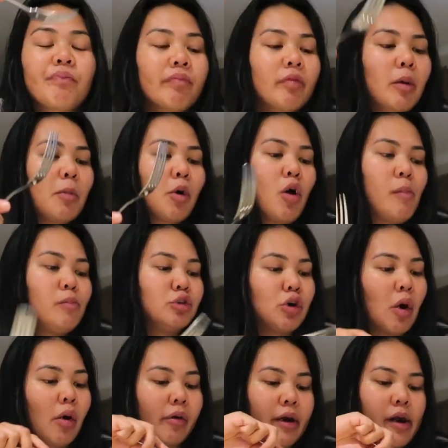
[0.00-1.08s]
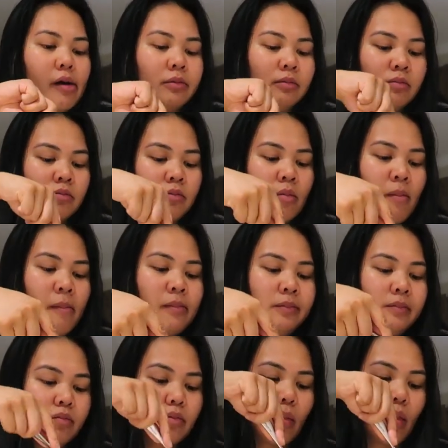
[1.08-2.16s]
Oh, I'm so hungry.
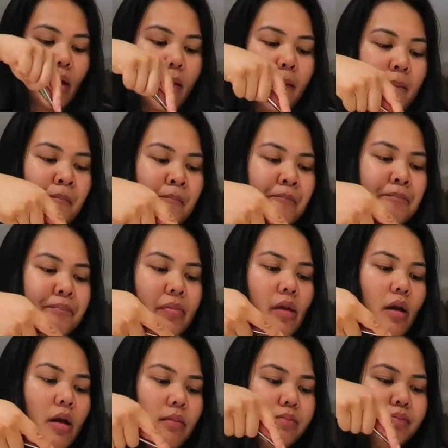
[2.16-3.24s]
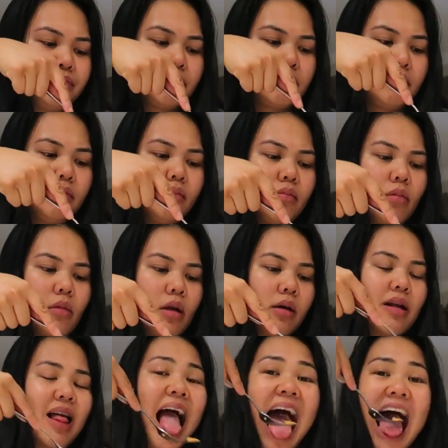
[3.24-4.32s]

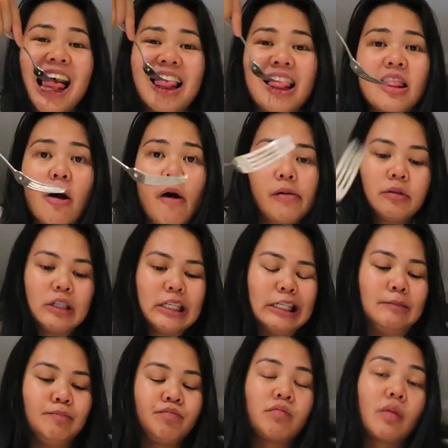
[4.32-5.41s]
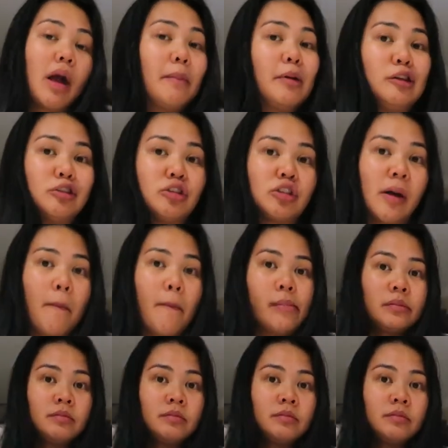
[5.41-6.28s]
Okay, let me eat this up.